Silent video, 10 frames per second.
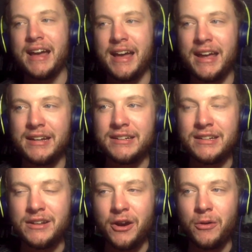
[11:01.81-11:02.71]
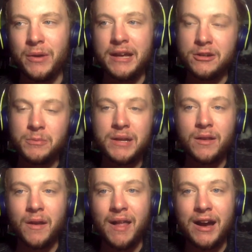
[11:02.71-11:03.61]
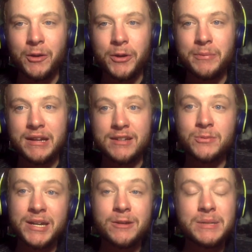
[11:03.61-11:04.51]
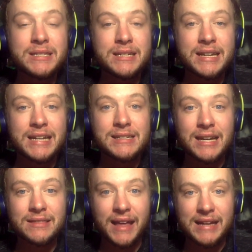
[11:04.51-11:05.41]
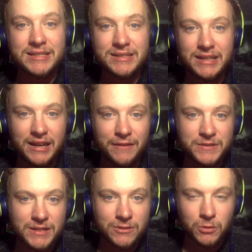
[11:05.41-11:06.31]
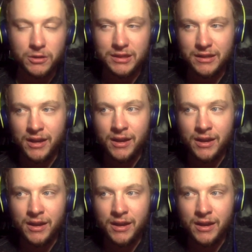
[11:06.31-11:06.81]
And, you know, it could be a little awkward because we could be sitting at dead last in the A F C North